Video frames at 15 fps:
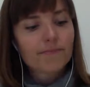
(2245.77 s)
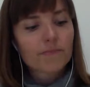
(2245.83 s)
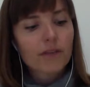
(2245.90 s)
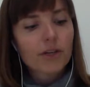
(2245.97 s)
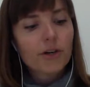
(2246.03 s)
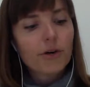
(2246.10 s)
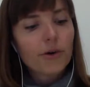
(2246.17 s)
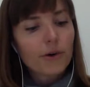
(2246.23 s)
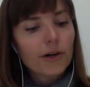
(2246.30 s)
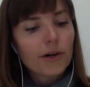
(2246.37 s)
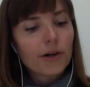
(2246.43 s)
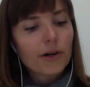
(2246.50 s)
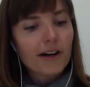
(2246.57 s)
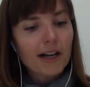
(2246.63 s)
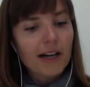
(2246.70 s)
cohort
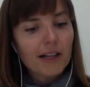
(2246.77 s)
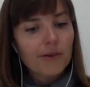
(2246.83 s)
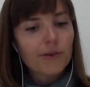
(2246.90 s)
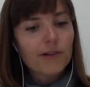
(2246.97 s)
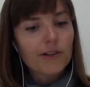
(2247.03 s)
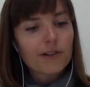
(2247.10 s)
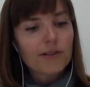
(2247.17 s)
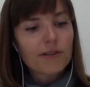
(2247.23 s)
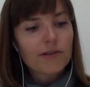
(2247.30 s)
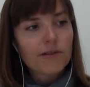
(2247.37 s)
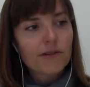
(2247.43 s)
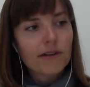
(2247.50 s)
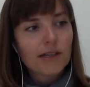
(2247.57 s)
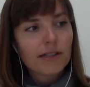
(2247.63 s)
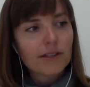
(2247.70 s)
of followers,
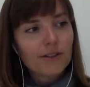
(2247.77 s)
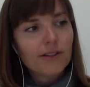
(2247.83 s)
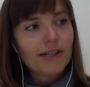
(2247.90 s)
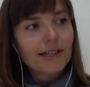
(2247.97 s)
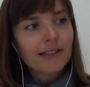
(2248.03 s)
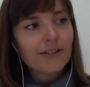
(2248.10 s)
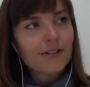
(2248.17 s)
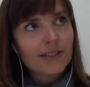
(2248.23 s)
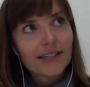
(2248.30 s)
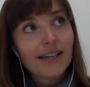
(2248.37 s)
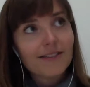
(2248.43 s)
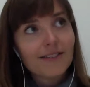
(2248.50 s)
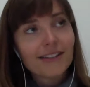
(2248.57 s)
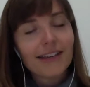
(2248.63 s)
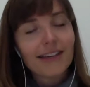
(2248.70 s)
including
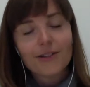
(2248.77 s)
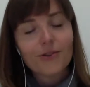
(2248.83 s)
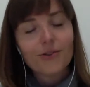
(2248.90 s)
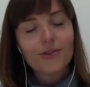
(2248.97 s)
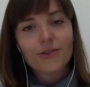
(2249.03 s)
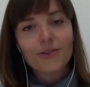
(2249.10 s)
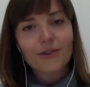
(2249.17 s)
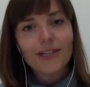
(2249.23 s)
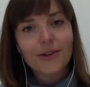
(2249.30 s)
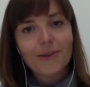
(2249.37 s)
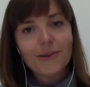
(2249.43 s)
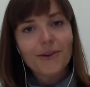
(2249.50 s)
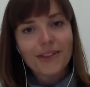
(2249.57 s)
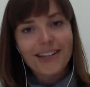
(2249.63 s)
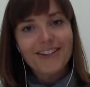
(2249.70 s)
Dostoevsky and Tolstoy, who
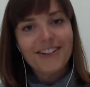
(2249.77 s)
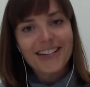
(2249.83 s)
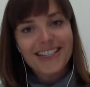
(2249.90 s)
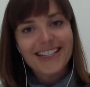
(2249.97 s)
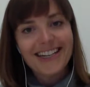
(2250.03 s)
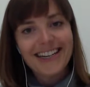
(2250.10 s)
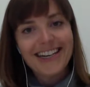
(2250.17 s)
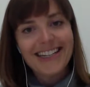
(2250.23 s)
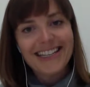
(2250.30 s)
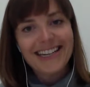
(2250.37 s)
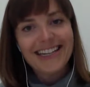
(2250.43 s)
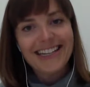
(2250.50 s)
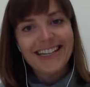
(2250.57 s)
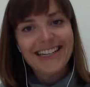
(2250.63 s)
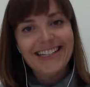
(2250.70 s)
were both interested in his
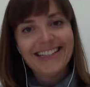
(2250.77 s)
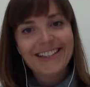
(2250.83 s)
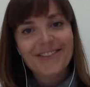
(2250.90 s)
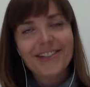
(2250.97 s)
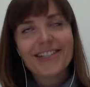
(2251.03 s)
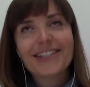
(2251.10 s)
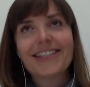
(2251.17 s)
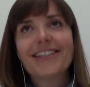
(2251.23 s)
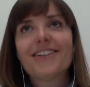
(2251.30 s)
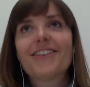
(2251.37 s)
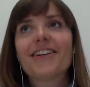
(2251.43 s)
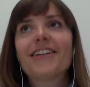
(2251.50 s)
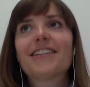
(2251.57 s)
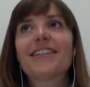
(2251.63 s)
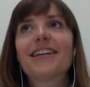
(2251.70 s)
ideas, which is
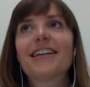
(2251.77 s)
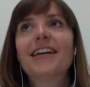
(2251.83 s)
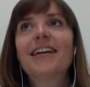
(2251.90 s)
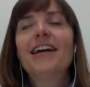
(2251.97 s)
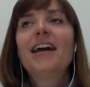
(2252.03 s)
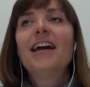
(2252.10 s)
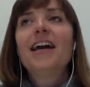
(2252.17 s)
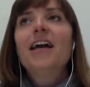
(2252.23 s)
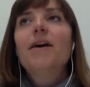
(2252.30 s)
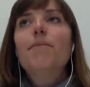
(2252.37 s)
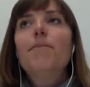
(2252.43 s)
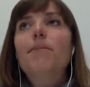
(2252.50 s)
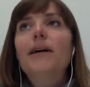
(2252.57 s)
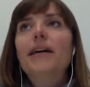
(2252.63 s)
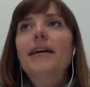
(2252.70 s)
interesting.
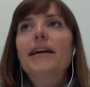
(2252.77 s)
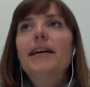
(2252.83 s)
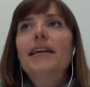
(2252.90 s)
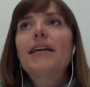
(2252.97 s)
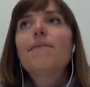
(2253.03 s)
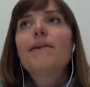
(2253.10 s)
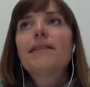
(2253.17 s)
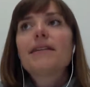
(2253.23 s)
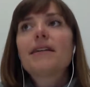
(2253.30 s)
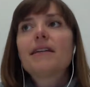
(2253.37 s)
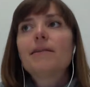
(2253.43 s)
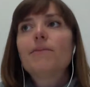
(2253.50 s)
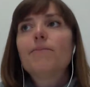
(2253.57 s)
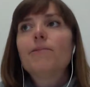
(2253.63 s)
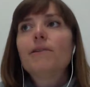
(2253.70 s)
But he
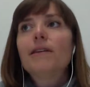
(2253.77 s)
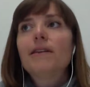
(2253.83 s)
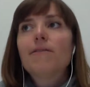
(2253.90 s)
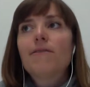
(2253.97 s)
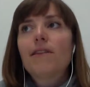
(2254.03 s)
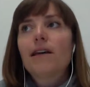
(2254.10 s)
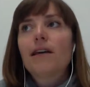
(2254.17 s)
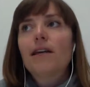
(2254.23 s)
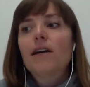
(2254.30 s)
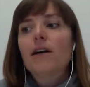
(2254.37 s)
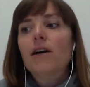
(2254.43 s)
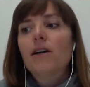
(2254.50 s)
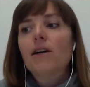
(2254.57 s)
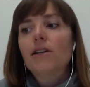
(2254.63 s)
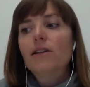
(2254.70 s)
basically believed that
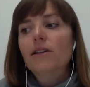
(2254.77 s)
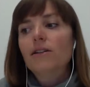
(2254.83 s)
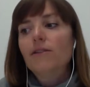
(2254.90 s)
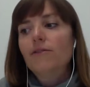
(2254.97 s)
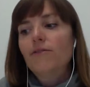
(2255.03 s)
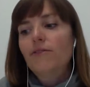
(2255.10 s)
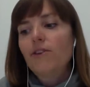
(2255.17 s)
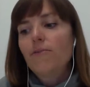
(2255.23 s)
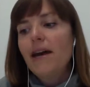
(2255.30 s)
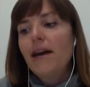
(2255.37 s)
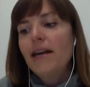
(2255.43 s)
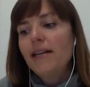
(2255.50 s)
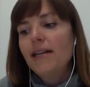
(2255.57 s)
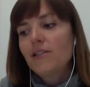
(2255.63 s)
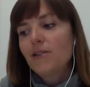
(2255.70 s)
all of
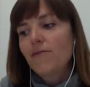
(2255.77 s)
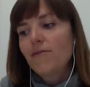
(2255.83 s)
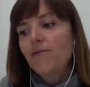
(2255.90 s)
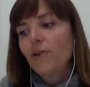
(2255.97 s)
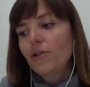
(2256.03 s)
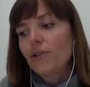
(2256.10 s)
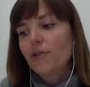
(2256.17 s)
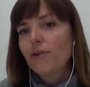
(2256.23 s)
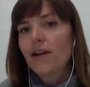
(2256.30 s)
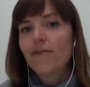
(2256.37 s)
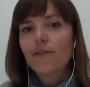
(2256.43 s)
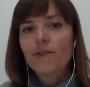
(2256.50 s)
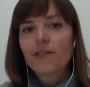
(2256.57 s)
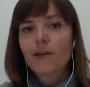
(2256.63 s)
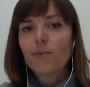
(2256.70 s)
humanity should focus their
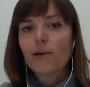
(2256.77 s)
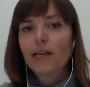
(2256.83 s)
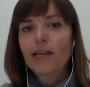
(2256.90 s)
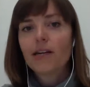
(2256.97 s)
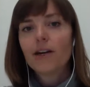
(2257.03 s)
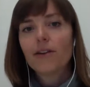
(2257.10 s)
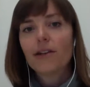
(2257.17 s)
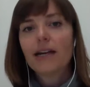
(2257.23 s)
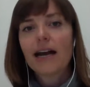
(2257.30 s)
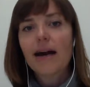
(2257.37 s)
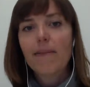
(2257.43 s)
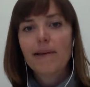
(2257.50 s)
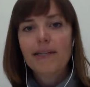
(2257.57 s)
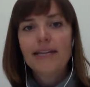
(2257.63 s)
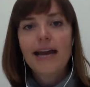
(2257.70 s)
efforts on what he called the
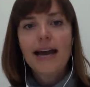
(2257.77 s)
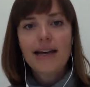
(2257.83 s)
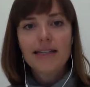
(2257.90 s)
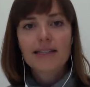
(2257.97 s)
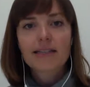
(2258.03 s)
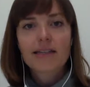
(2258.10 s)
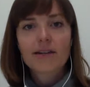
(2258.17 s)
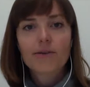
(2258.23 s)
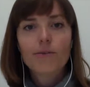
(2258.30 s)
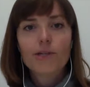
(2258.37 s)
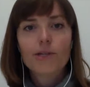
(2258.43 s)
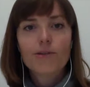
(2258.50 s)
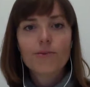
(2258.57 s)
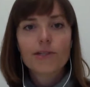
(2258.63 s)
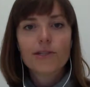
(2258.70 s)
common task,
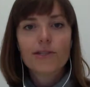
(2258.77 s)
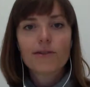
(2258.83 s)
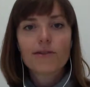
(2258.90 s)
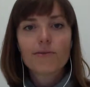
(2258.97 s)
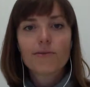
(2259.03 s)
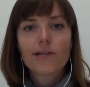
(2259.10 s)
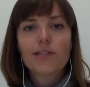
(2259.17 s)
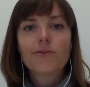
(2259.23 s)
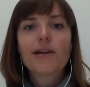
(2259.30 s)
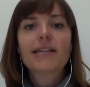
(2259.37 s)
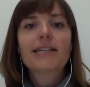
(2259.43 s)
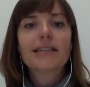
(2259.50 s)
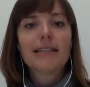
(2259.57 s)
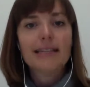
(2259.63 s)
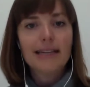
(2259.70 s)
which was
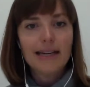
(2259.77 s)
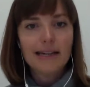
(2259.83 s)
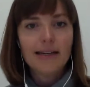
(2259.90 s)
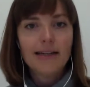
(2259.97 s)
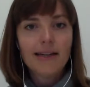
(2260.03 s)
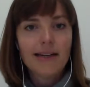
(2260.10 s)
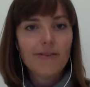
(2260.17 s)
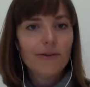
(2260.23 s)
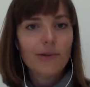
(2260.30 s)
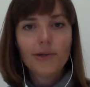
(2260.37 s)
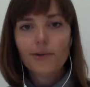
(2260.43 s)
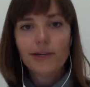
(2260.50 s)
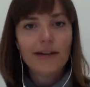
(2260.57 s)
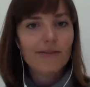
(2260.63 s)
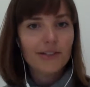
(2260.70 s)
resurrecting the dead, everyone
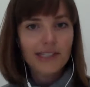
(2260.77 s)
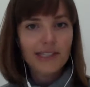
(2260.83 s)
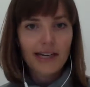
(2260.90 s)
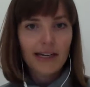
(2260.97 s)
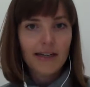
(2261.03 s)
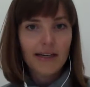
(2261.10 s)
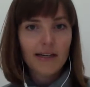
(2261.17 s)
who had ever died.